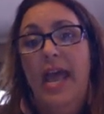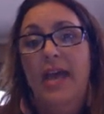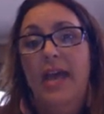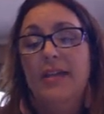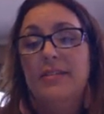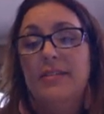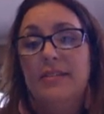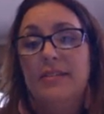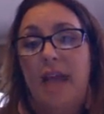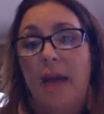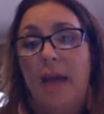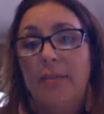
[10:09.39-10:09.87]

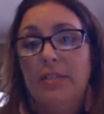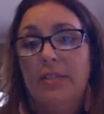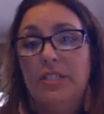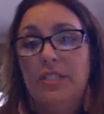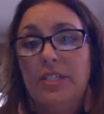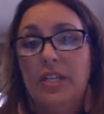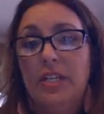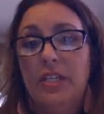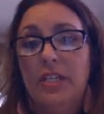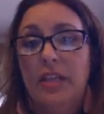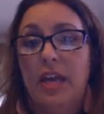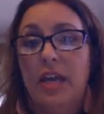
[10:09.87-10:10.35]

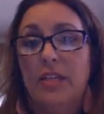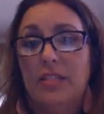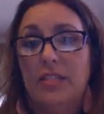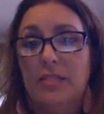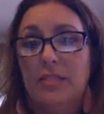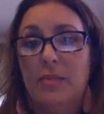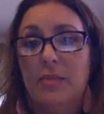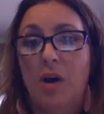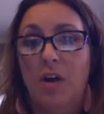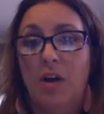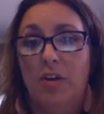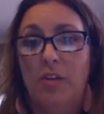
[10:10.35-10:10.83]
establishing that
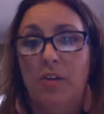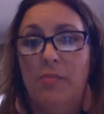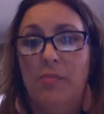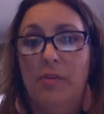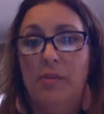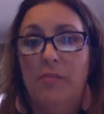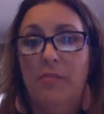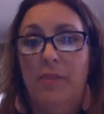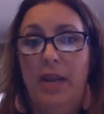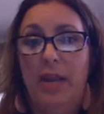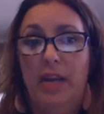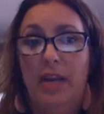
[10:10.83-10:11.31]
small group
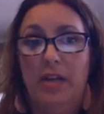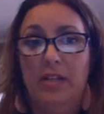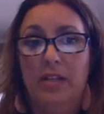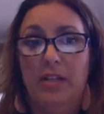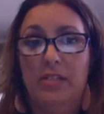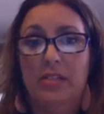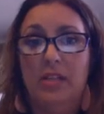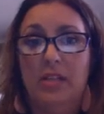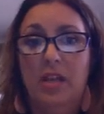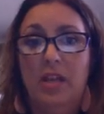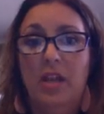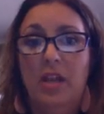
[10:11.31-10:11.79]
of
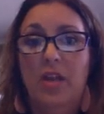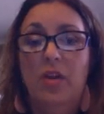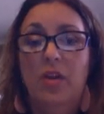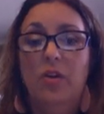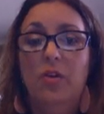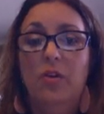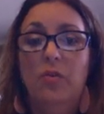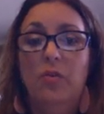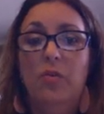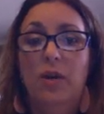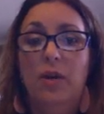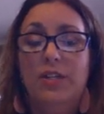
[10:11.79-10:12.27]
parents
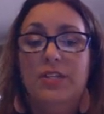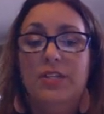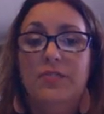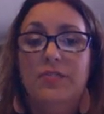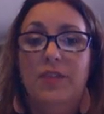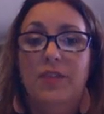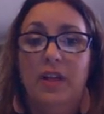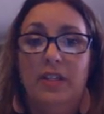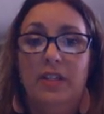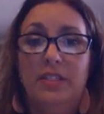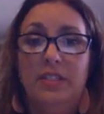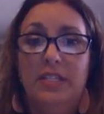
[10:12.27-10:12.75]
who want to
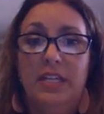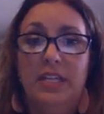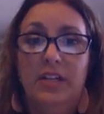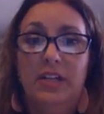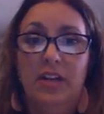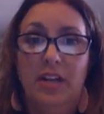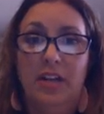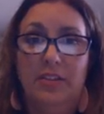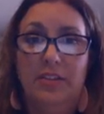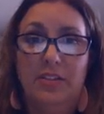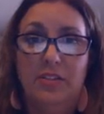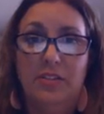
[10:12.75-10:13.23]

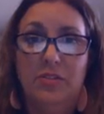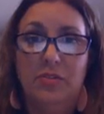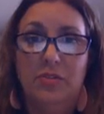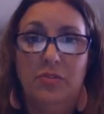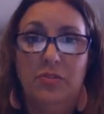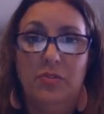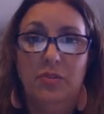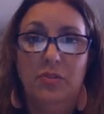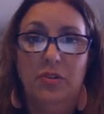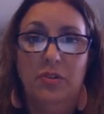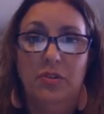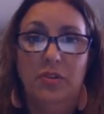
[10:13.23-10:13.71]
volunteer at the
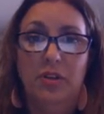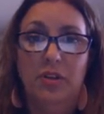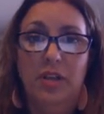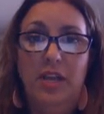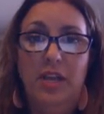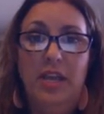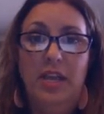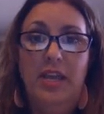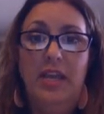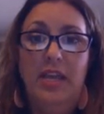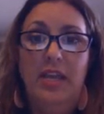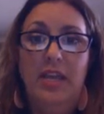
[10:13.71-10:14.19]
school
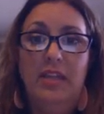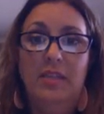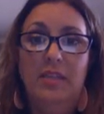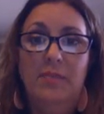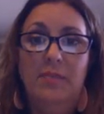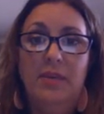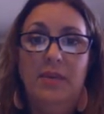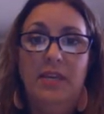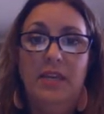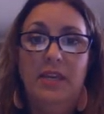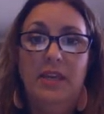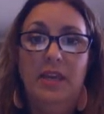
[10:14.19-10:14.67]
is
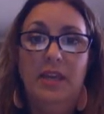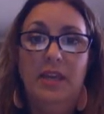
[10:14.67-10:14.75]
the